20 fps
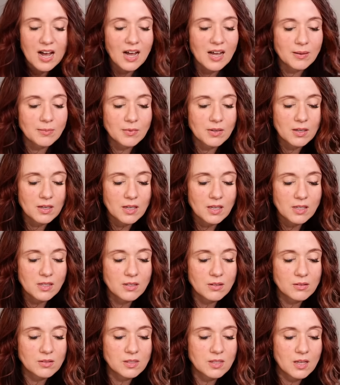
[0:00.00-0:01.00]
I'm going to
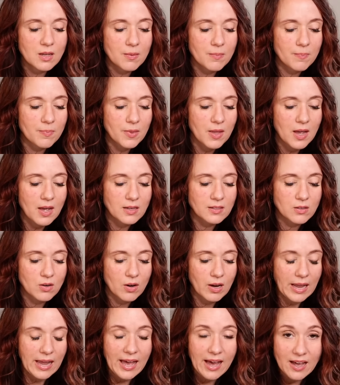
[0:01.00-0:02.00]
use them as
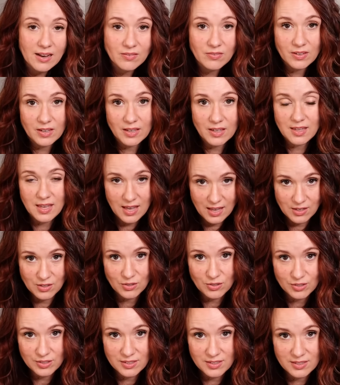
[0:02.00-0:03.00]
our Advent
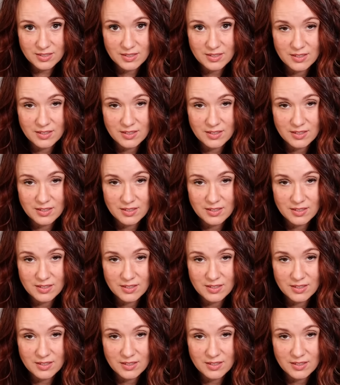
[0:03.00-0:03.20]
candles